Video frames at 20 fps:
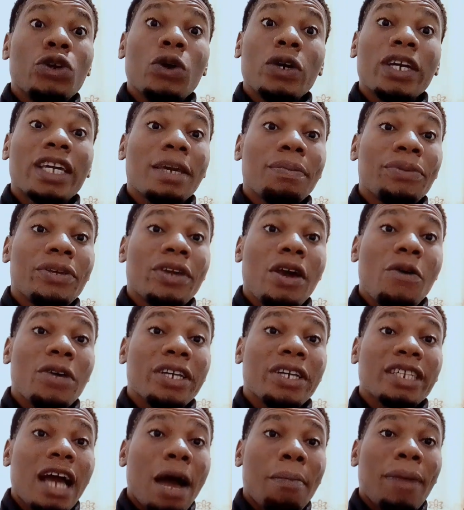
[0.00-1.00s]
keep
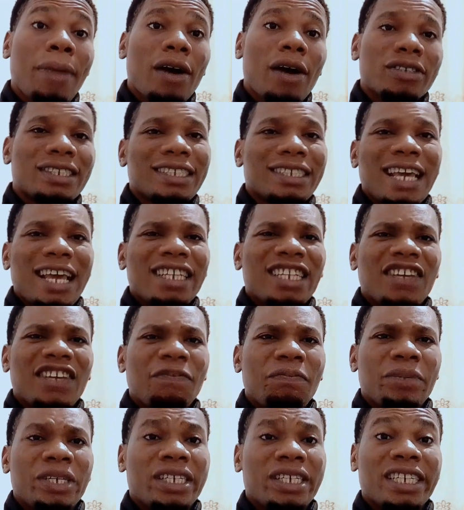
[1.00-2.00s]
hearing about
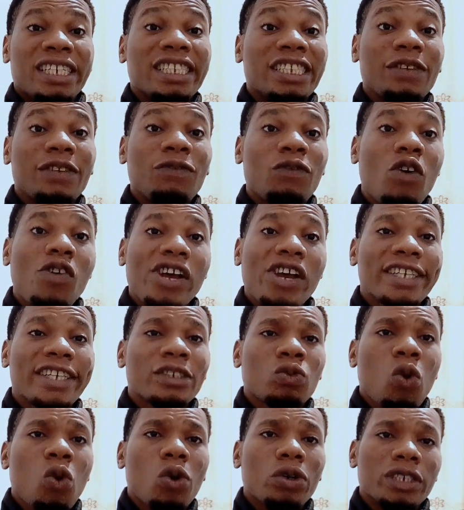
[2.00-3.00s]
NFP in the Forex
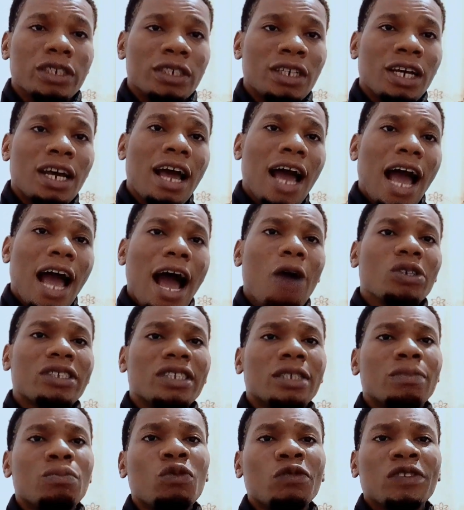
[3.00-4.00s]
world, how
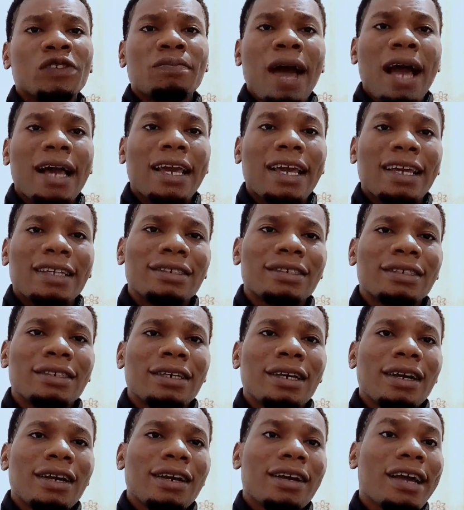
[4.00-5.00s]
it moves markets,
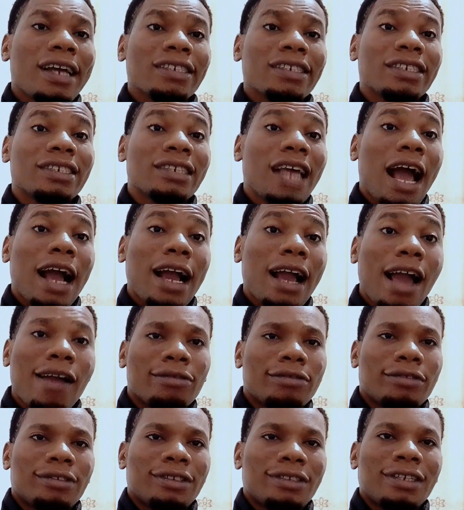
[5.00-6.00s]
crashes
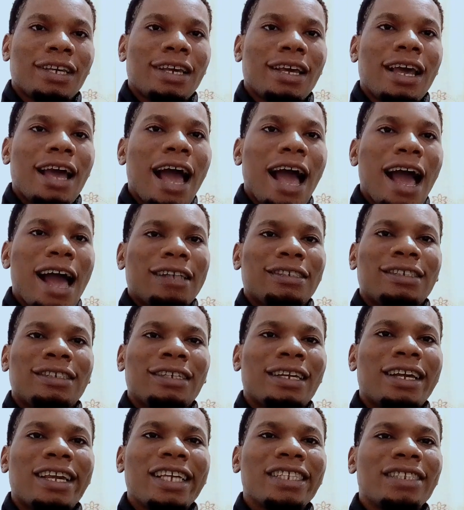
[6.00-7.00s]
accounts, and
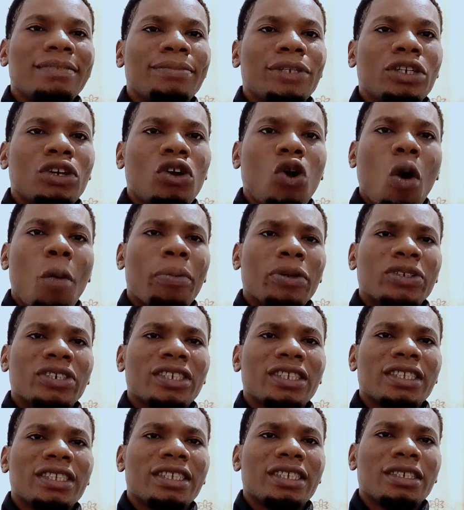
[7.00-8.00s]
creates big
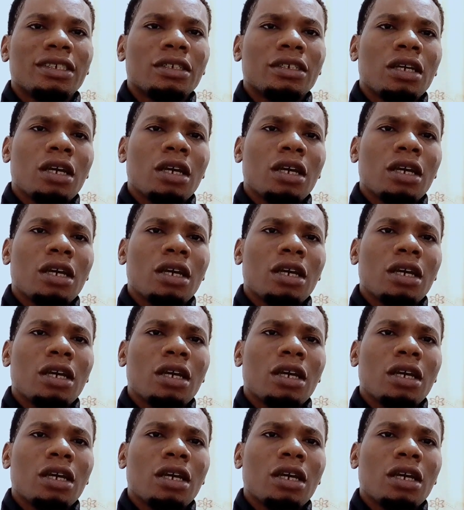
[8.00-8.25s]
opportunity.